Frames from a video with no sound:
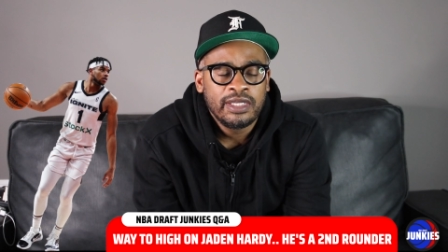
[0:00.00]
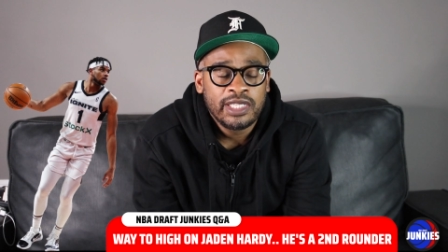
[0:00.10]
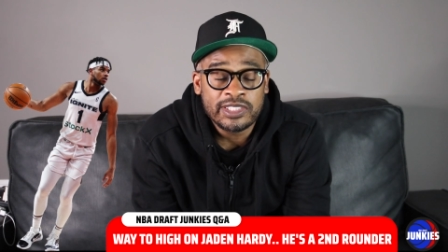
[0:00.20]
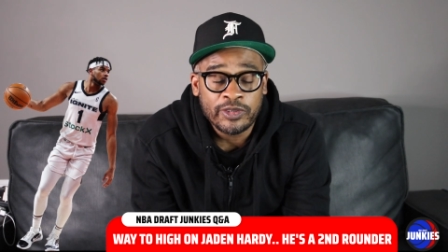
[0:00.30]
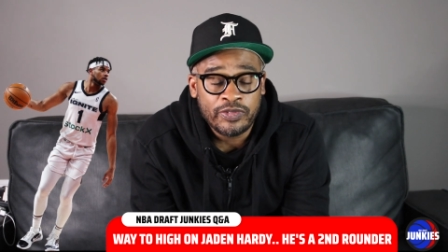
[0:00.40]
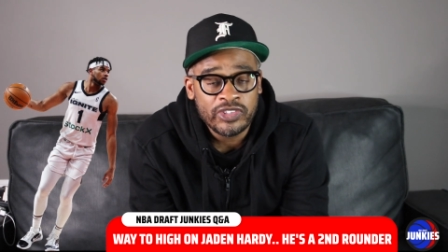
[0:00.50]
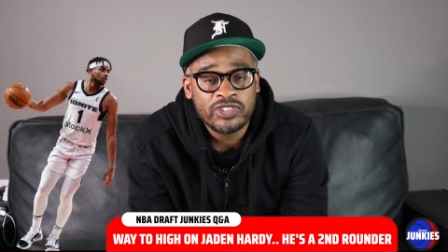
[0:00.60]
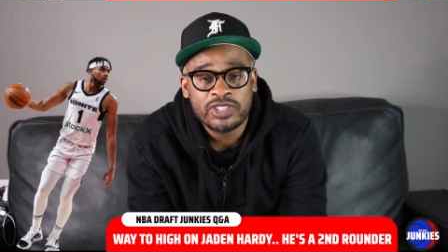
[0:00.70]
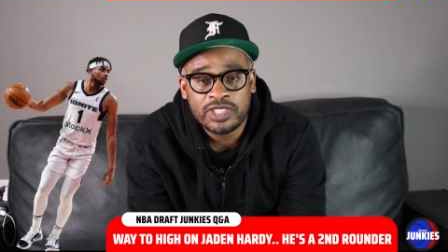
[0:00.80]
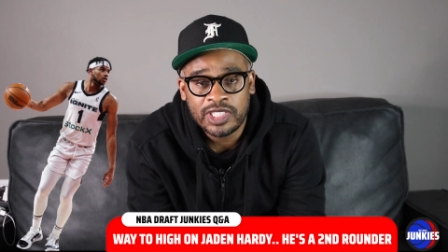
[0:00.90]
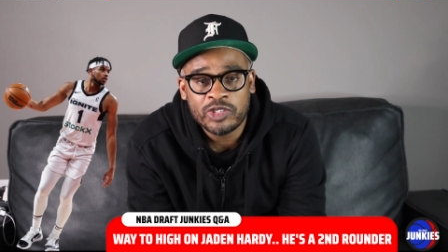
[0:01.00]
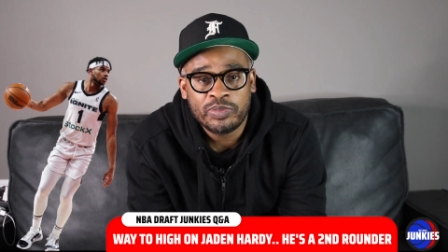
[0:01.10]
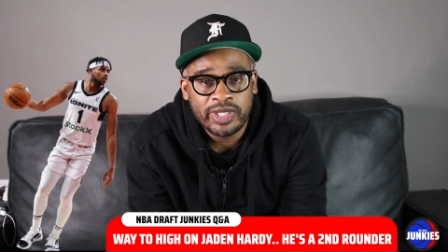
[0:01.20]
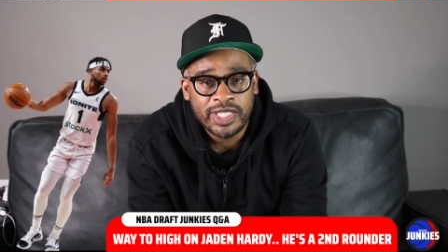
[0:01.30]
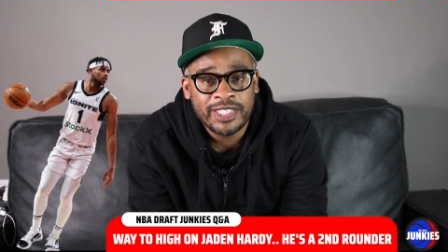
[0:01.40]
His efficiency has
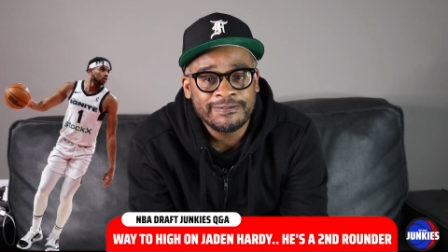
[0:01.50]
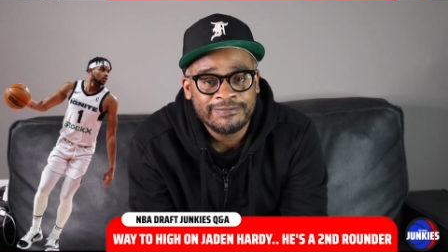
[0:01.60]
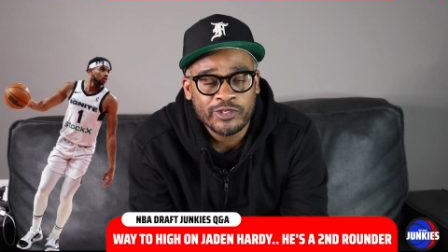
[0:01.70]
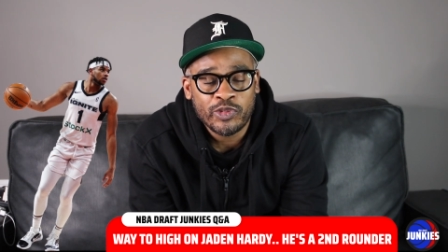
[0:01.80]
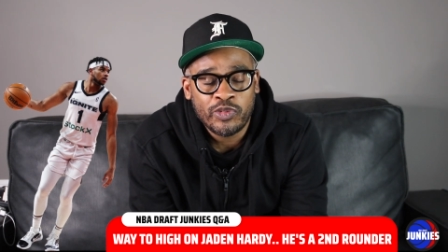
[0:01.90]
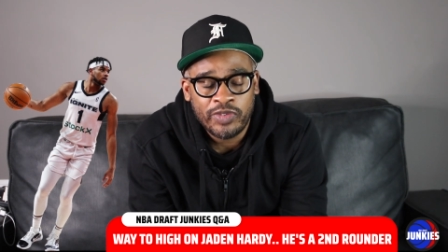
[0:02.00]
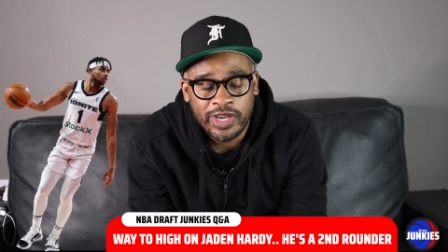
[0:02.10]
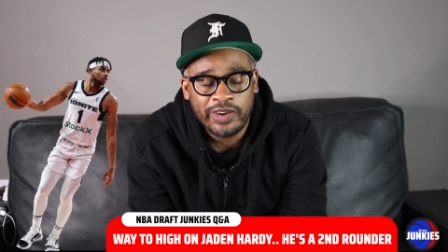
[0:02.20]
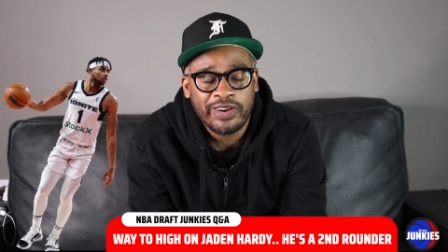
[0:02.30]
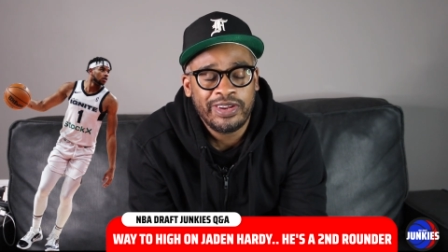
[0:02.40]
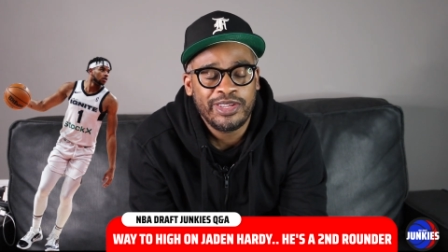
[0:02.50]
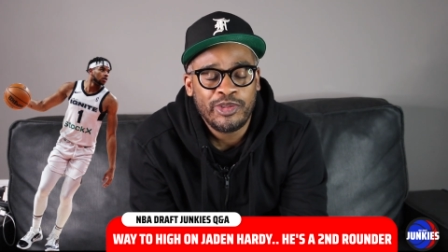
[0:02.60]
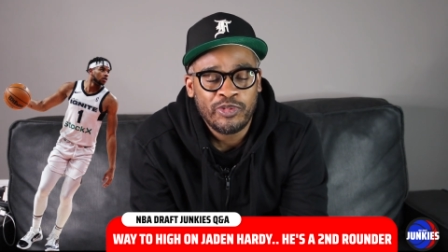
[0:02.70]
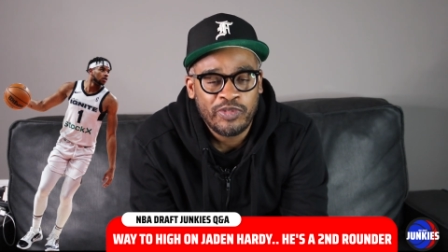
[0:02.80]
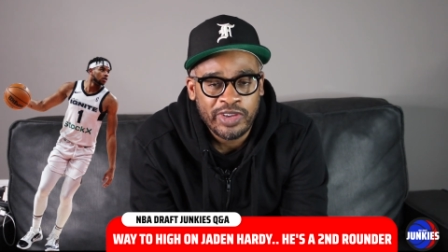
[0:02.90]
been
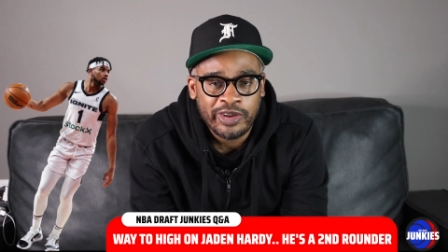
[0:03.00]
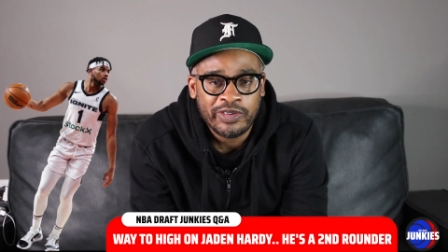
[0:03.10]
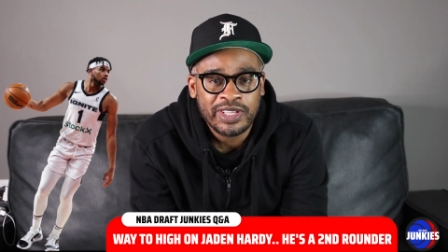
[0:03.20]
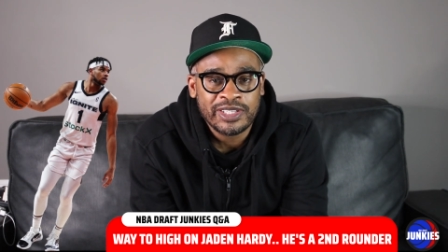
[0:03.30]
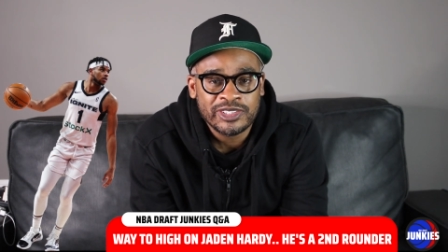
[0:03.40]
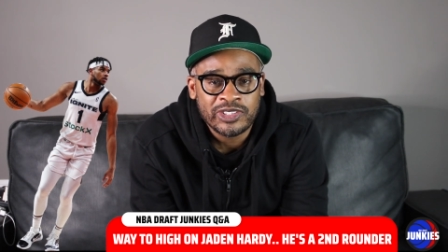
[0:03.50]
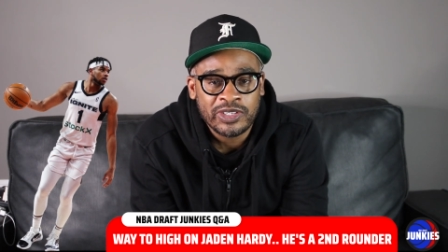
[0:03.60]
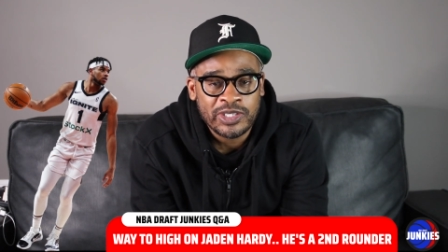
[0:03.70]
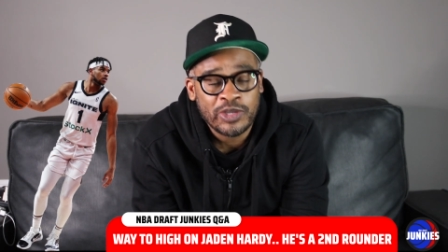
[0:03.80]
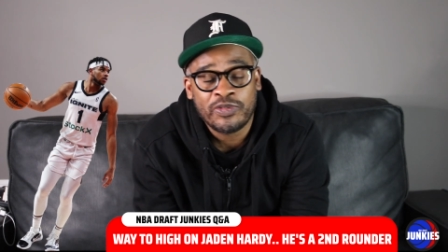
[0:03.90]
very, very concerning.